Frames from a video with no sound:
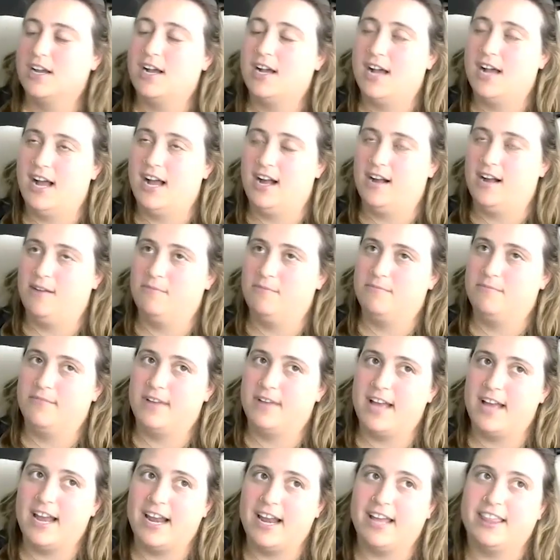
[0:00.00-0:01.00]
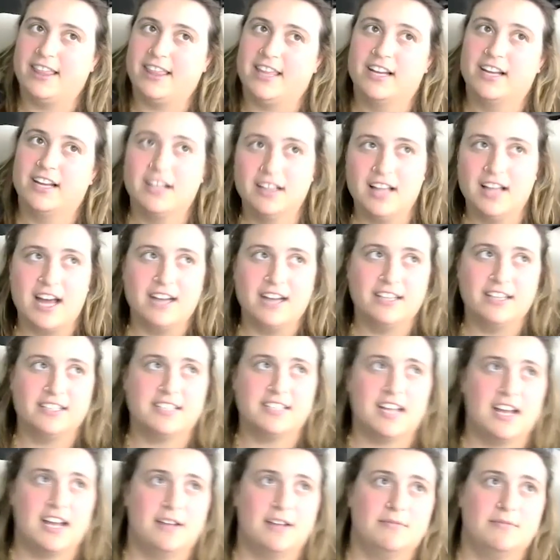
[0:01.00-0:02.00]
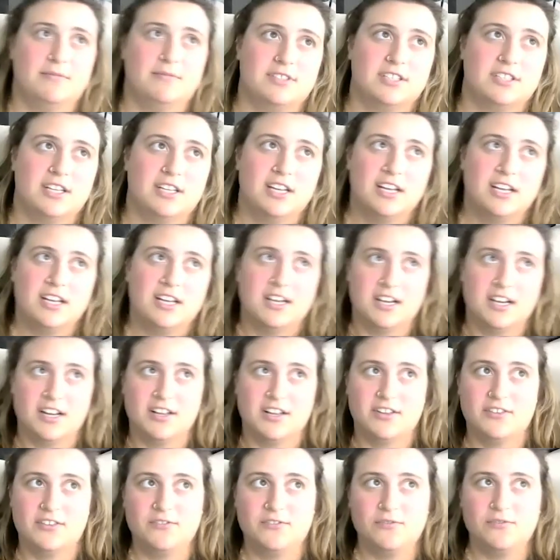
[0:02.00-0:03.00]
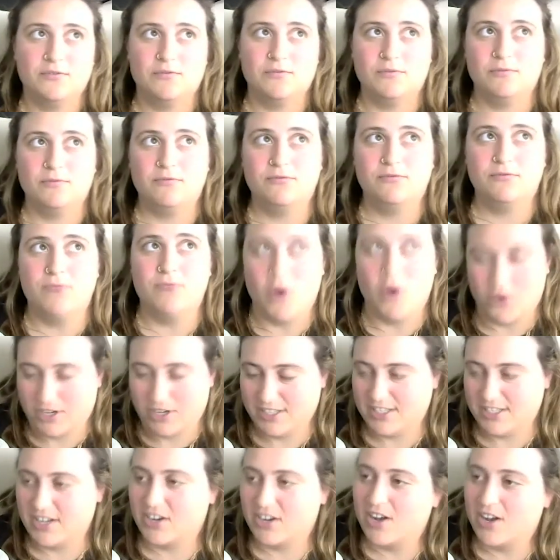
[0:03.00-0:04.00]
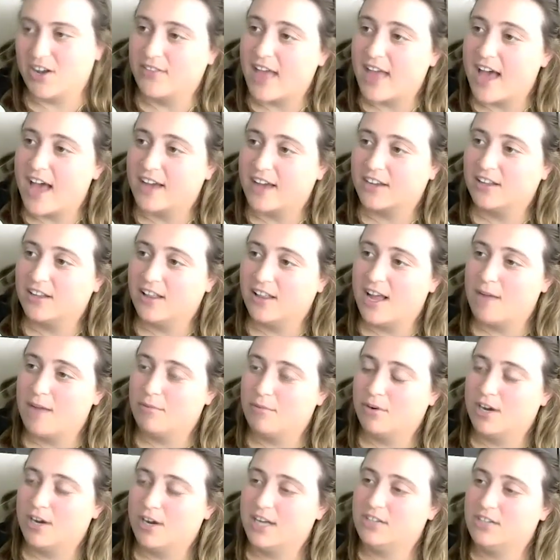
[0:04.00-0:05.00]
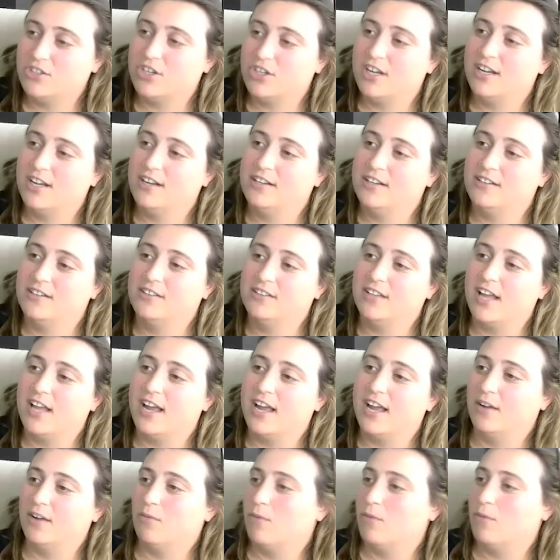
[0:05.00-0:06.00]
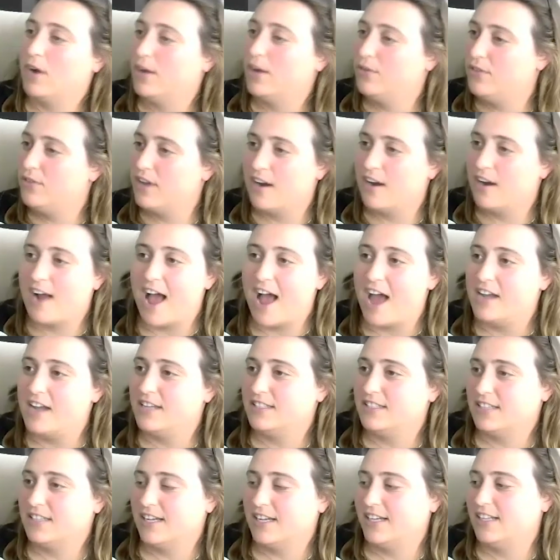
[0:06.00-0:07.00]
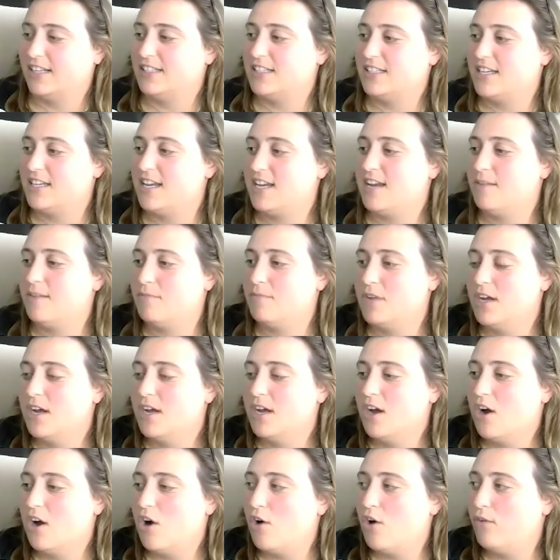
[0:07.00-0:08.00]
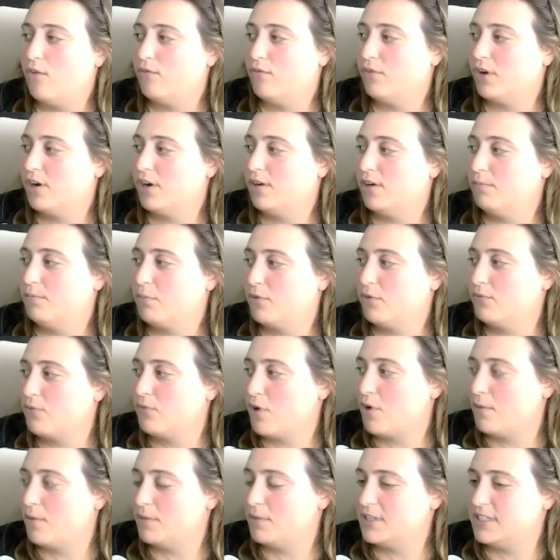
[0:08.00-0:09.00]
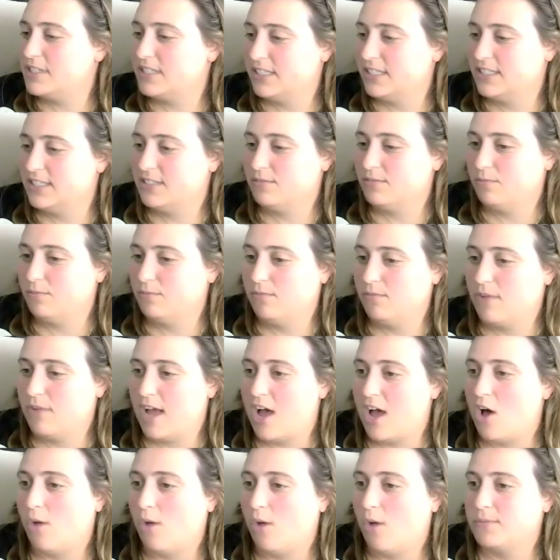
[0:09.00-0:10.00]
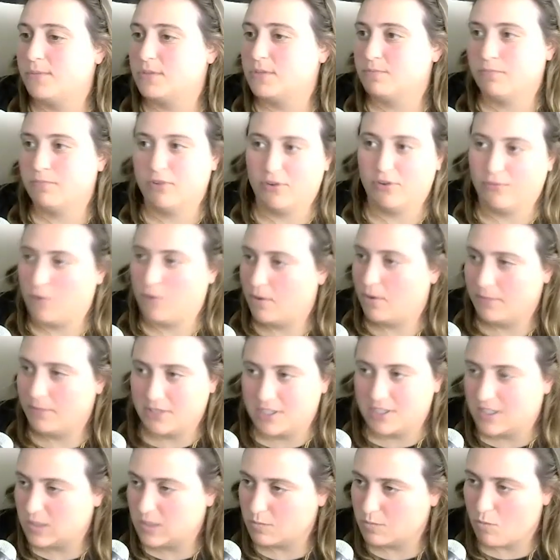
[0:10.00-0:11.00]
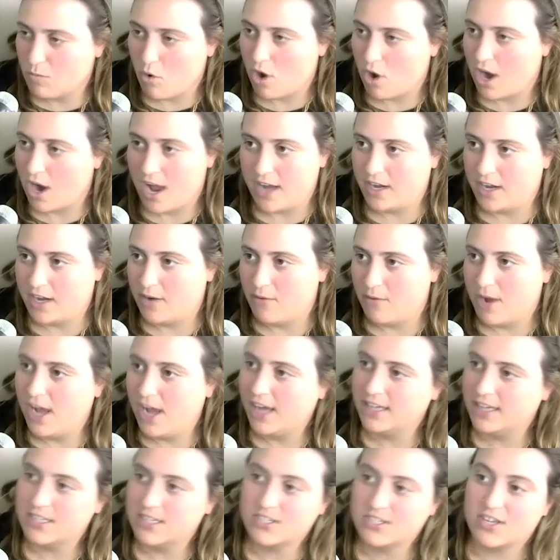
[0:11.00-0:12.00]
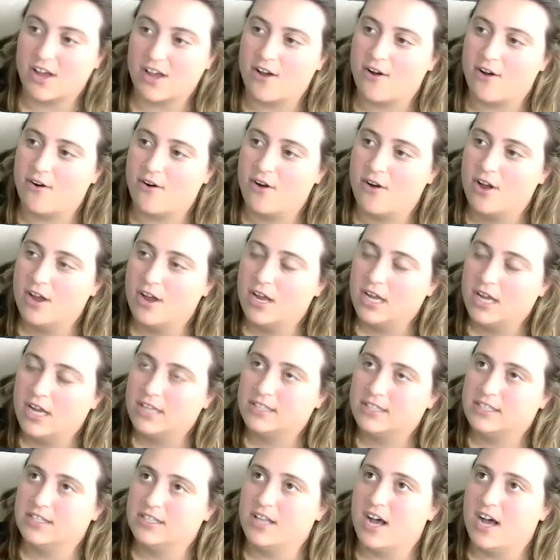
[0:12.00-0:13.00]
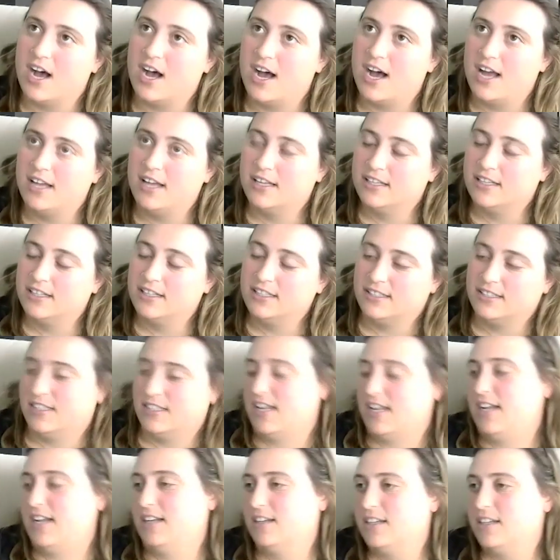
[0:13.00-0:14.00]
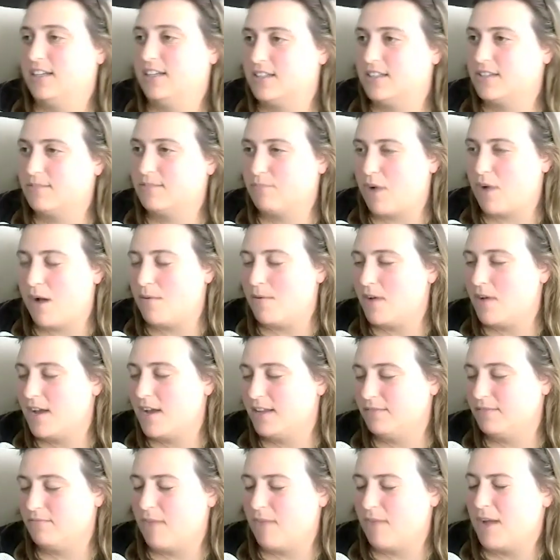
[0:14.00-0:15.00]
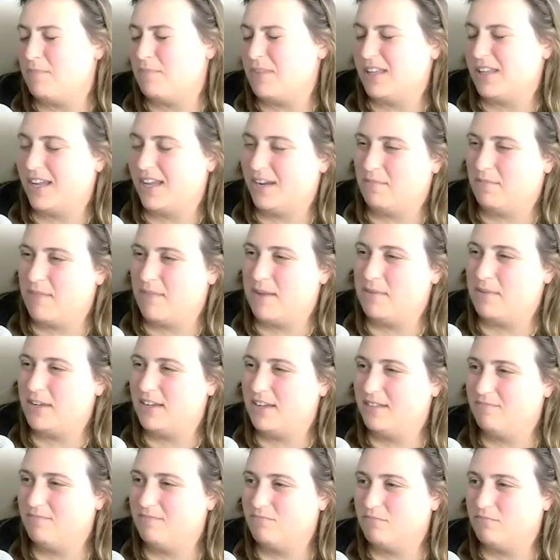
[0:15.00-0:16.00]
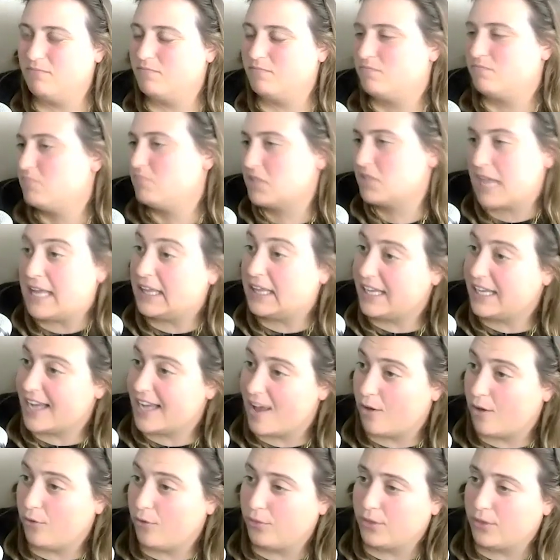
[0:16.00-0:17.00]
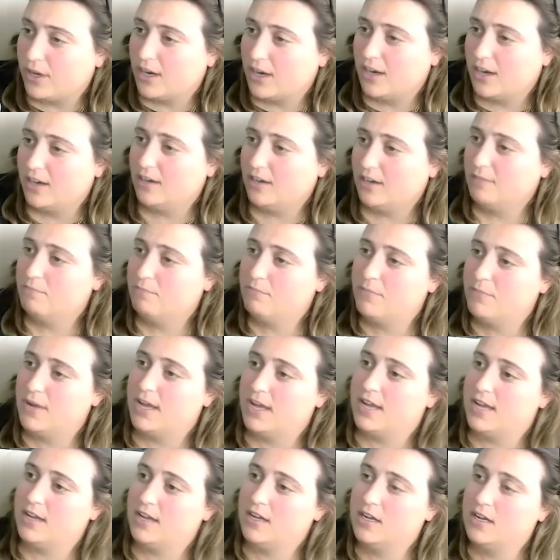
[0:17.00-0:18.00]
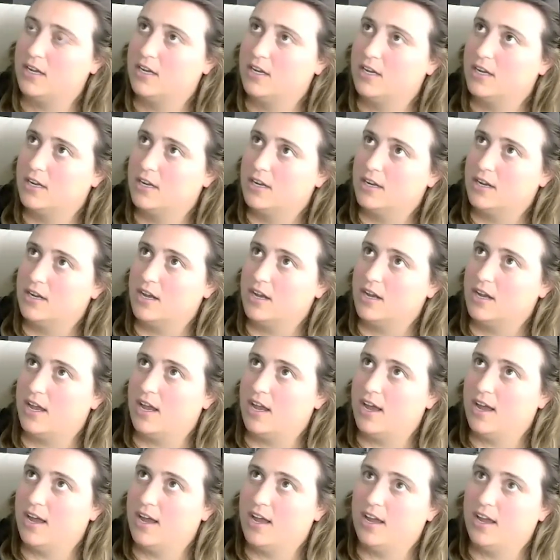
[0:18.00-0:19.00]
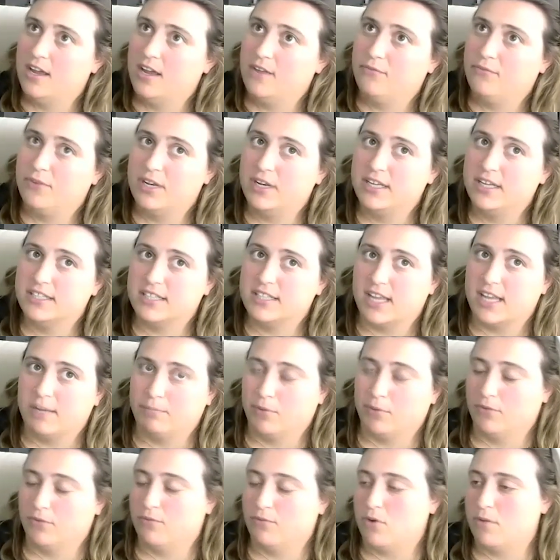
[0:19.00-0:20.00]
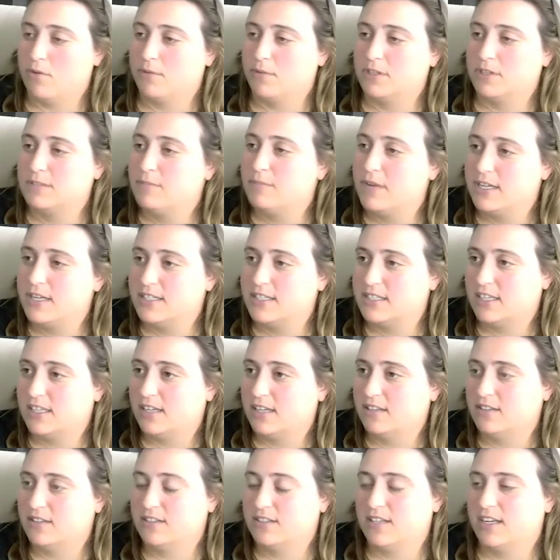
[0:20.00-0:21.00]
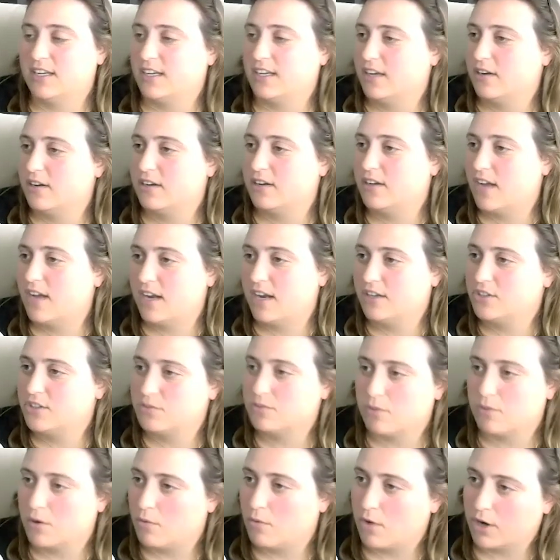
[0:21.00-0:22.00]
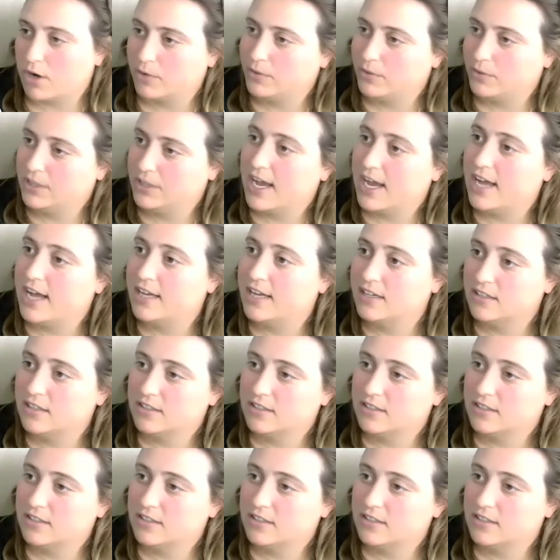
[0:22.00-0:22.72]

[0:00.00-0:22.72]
And I think a lot of the times focusing on that collaboration and like where they're at as like a team over performances helps performances more anyway. So it's not, it's like it's probably it might be like maybe slightly healthier, but if it is like performance based, it's like I kind of just want to work with that.